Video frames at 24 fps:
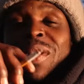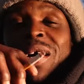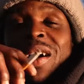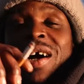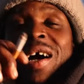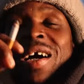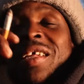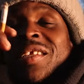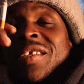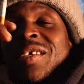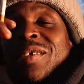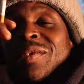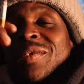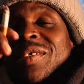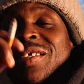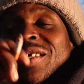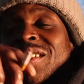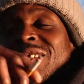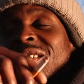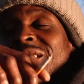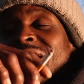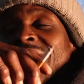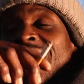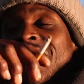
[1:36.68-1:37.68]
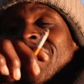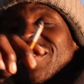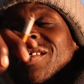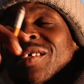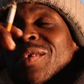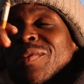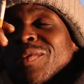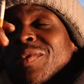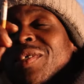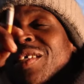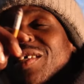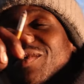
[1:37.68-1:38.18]
of all, I never did. I
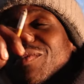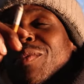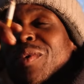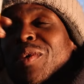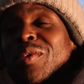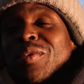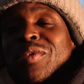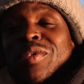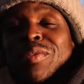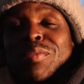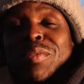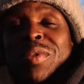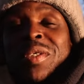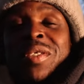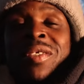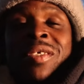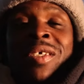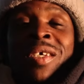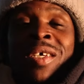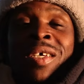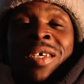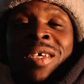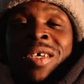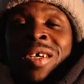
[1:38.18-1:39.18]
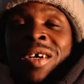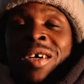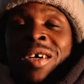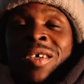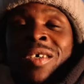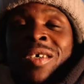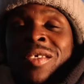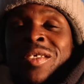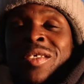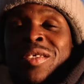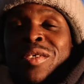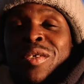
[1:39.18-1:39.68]
never did want to be
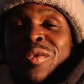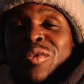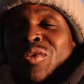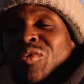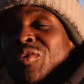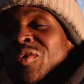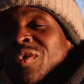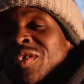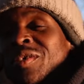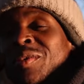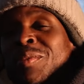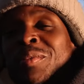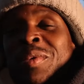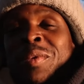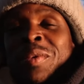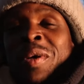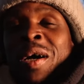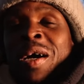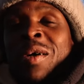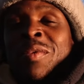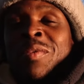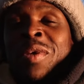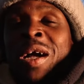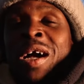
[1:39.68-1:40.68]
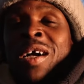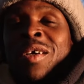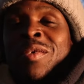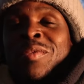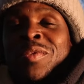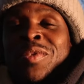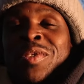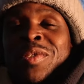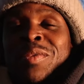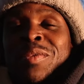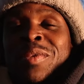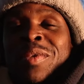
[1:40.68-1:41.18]
hooked on drugs. I, I
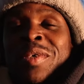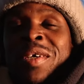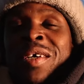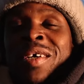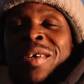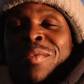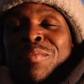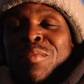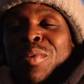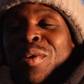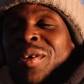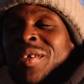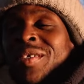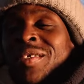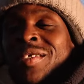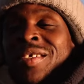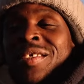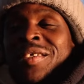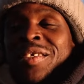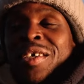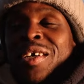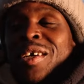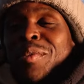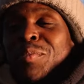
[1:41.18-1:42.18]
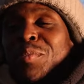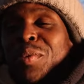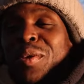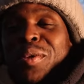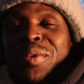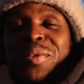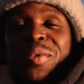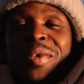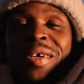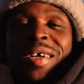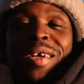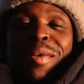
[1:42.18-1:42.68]
was part of the DARE
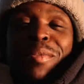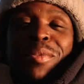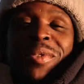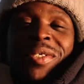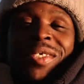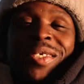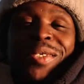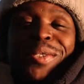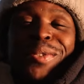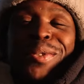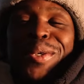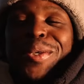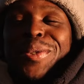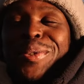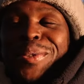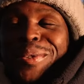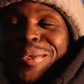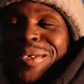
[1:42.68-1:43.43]
program in school,